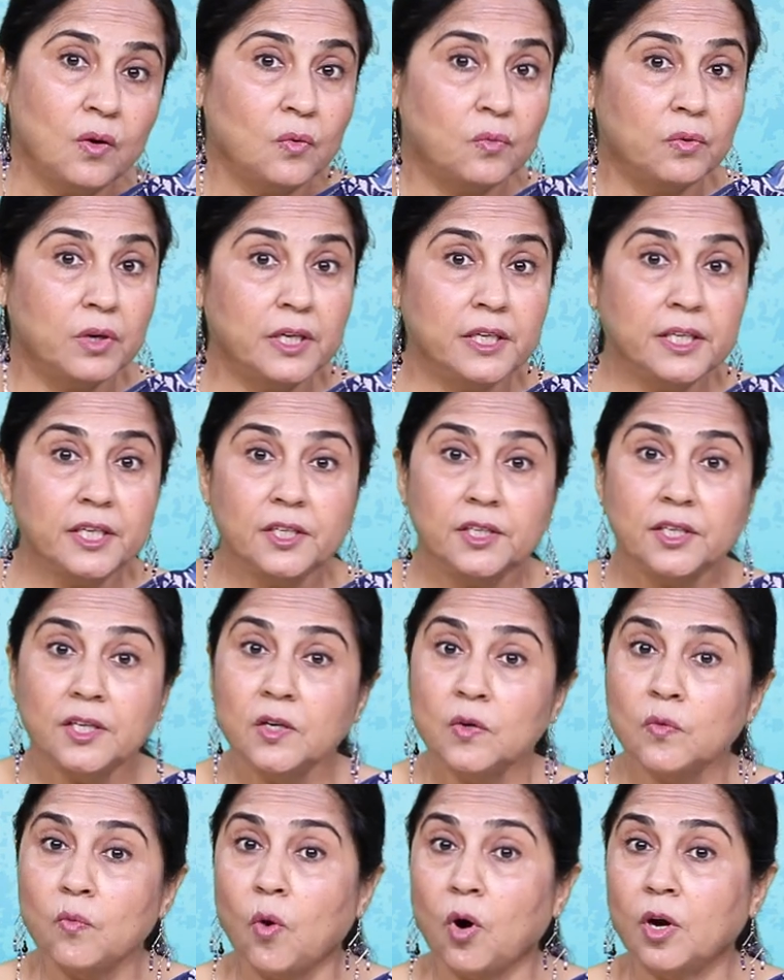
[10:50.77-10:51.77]
Valli
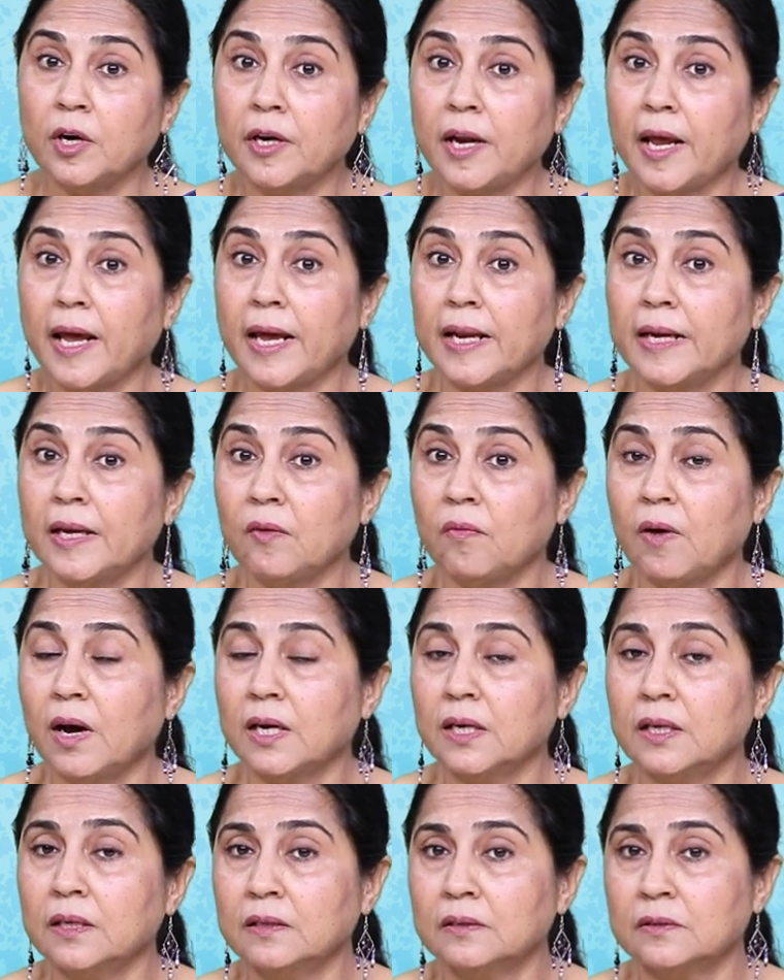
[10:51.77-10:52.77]
didn't want
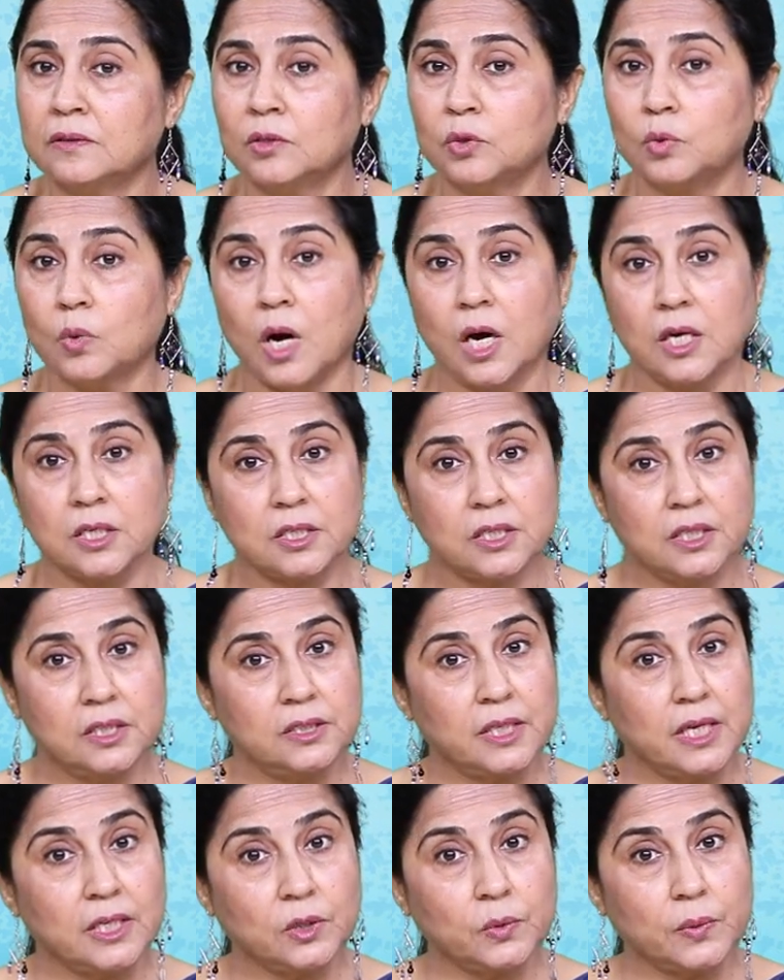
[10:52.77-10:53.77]
anyone to ask her
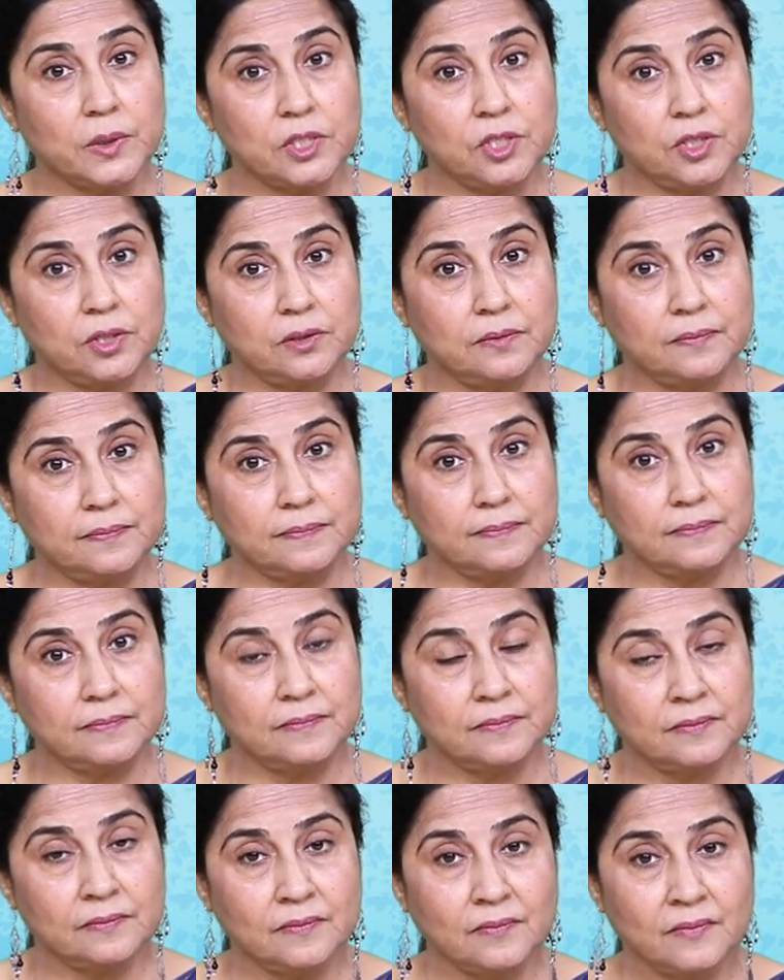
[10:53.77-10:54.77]
that question
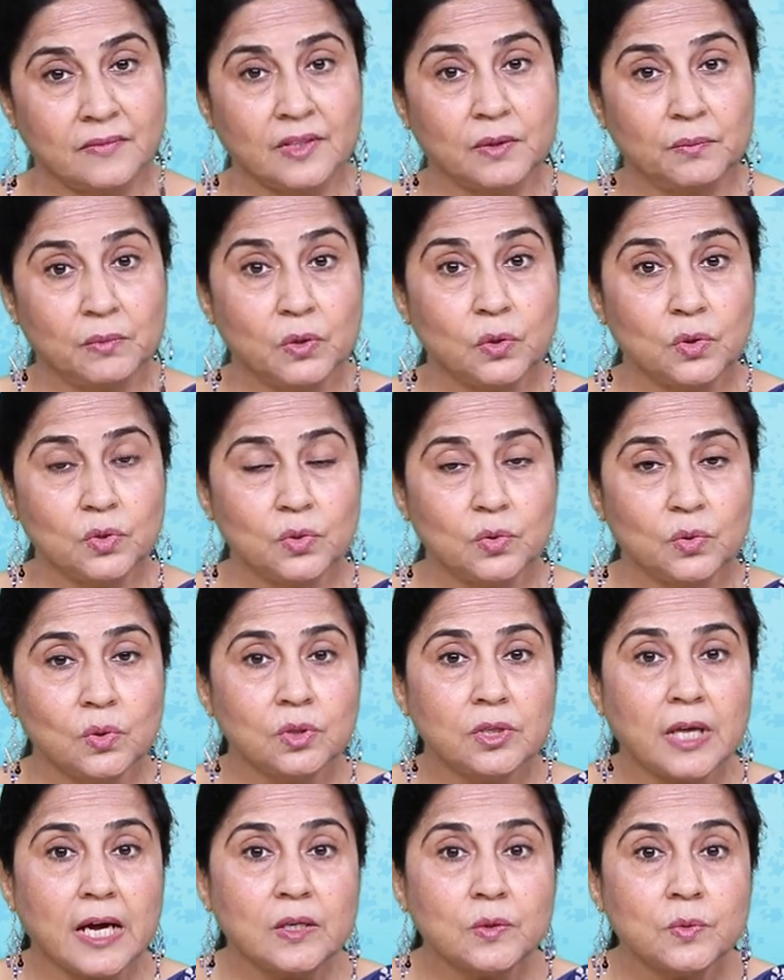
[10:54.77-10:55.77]
because you
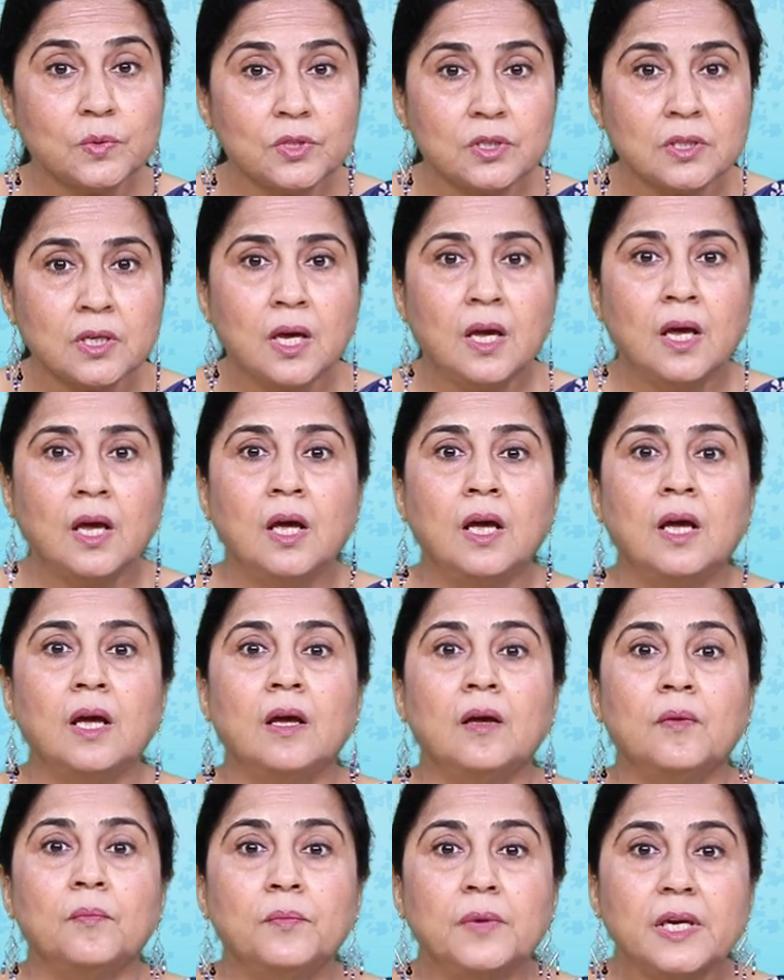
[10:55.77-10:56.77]
know that was
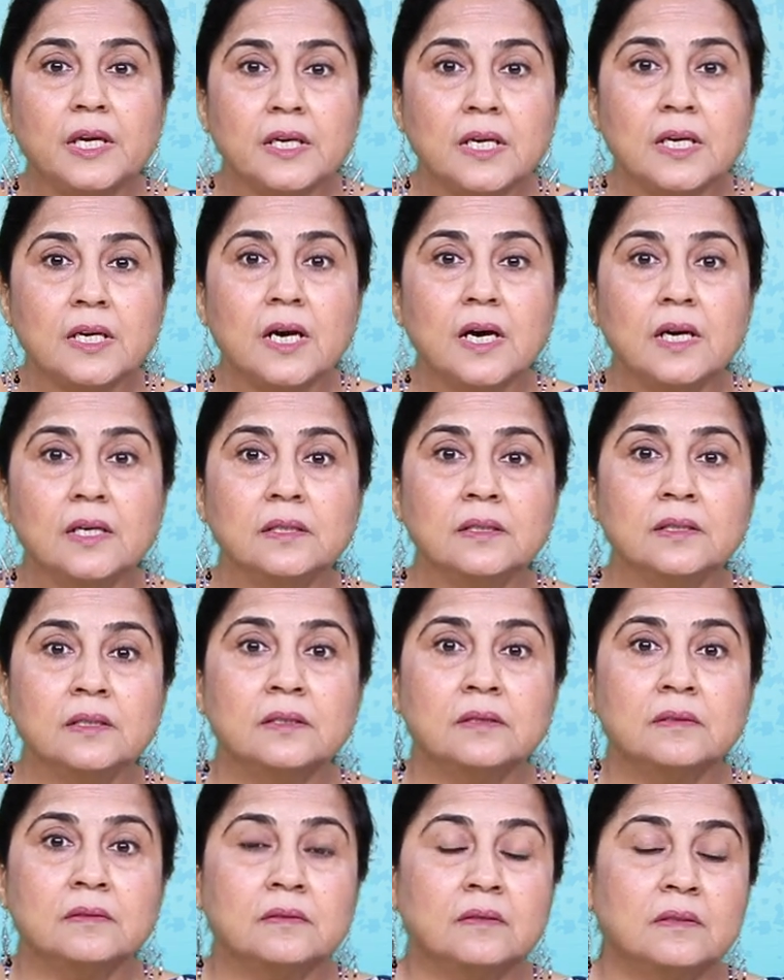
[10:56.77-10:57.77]
making her
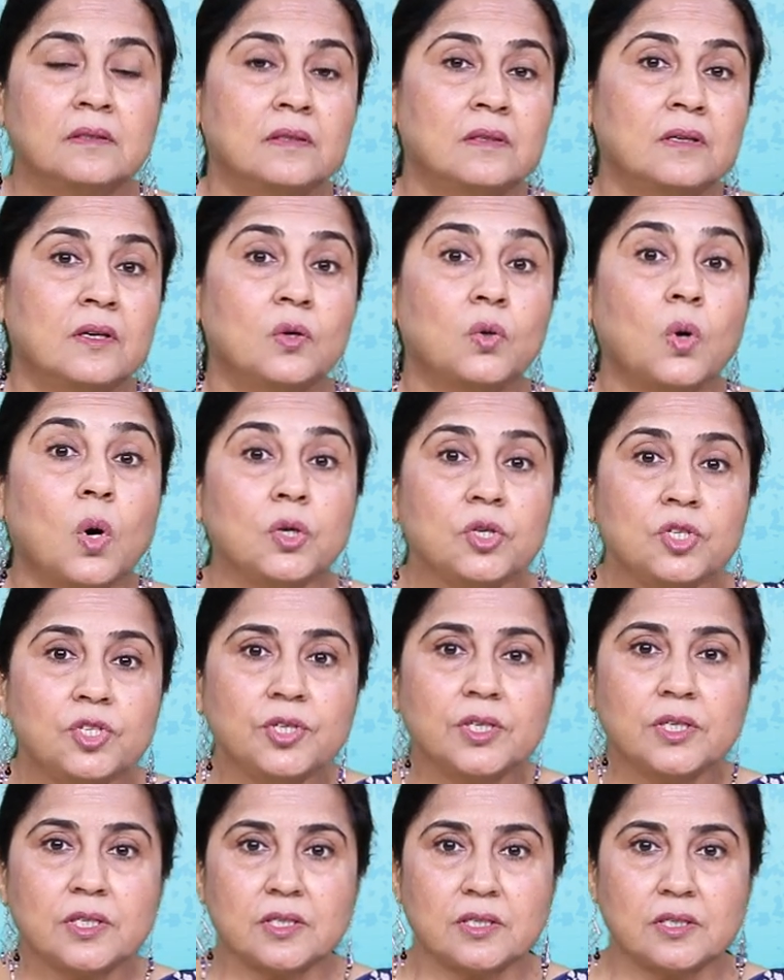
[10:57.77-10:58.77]

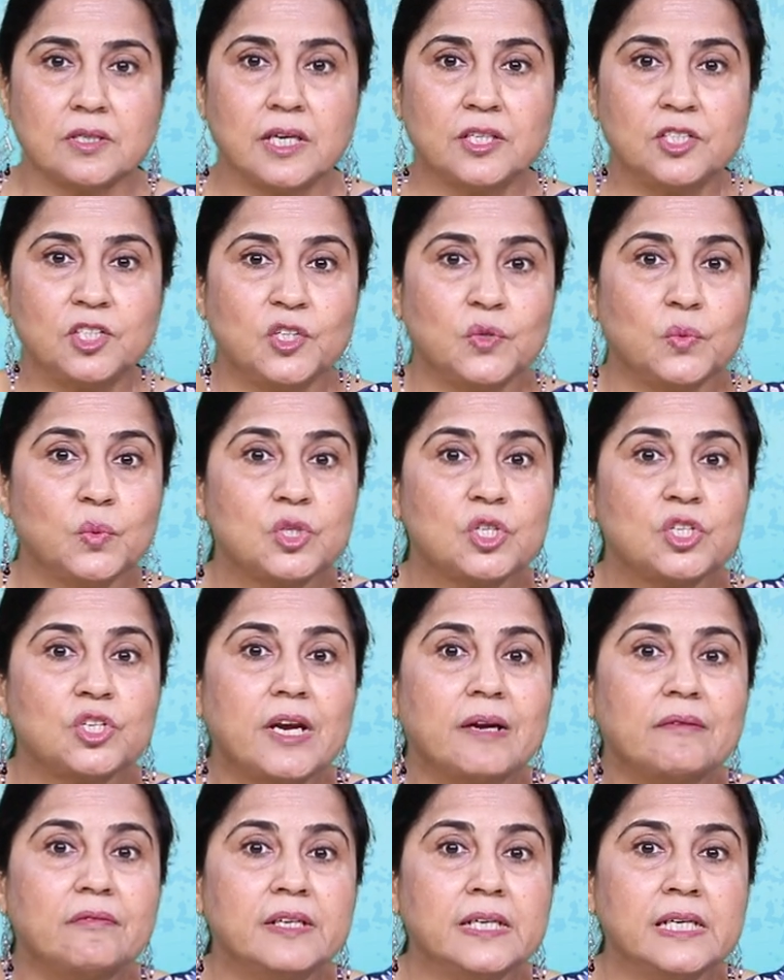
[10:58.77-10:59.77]
conscious that she was
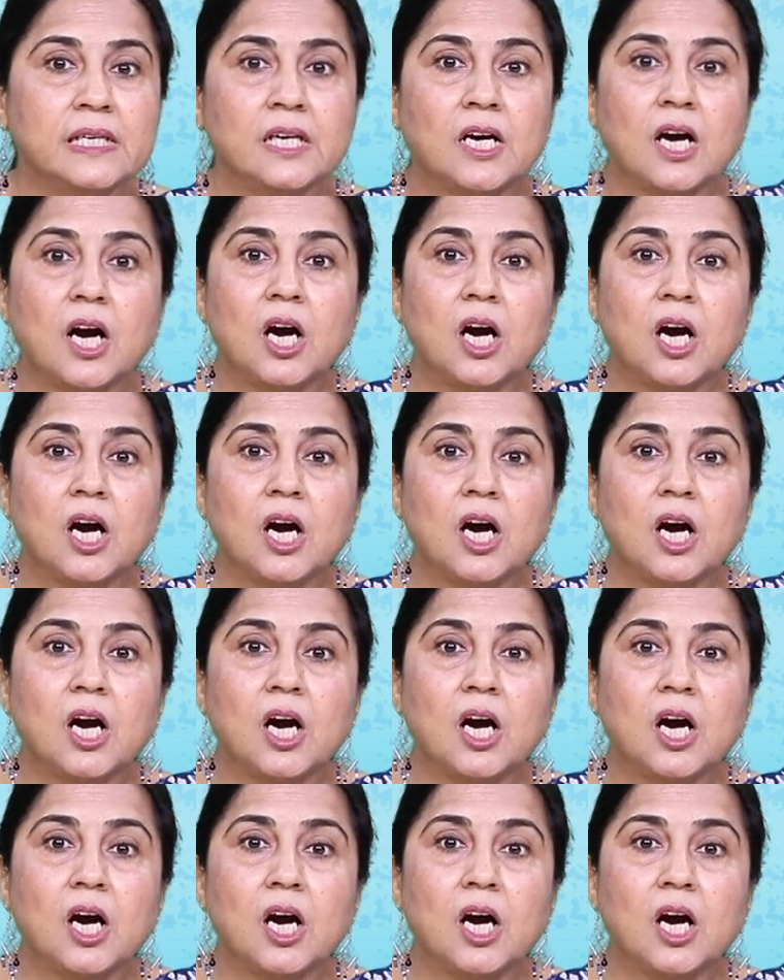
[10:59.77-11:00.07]
traveling